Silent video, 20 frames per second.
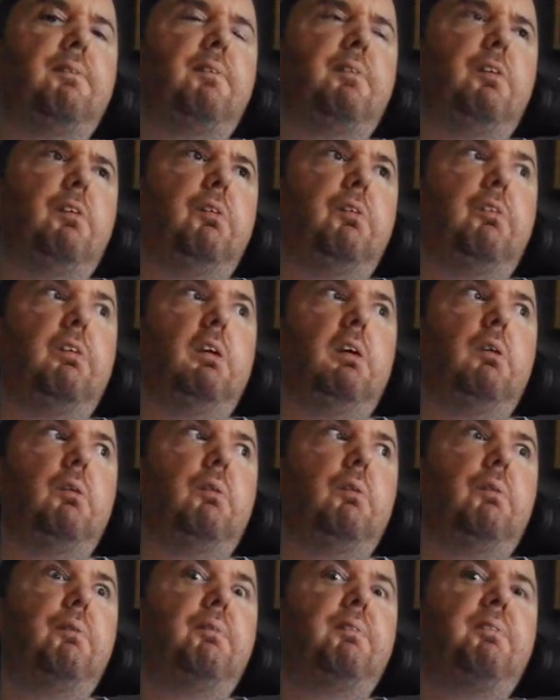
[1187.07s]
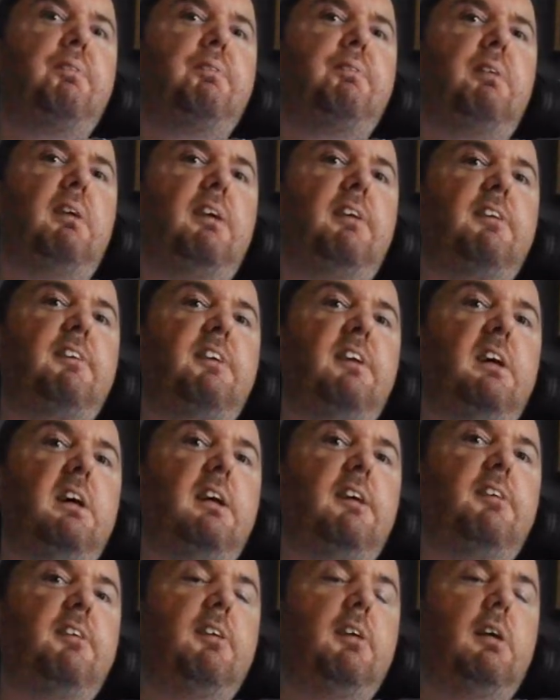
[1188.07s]
usually corn-based
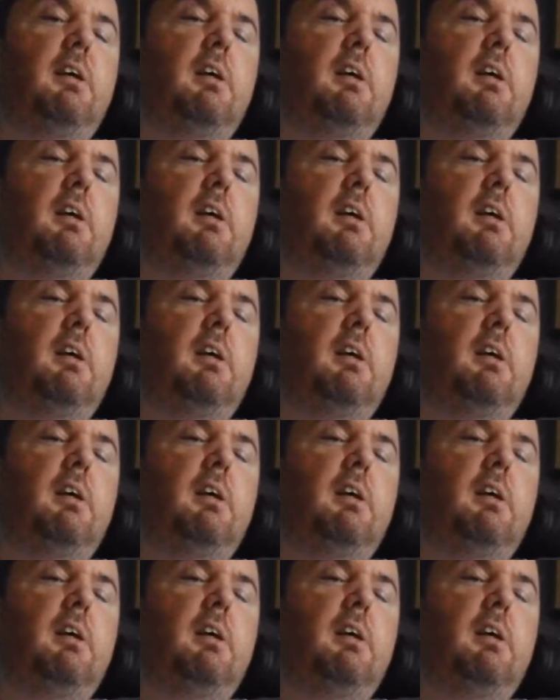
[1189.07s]
snacks,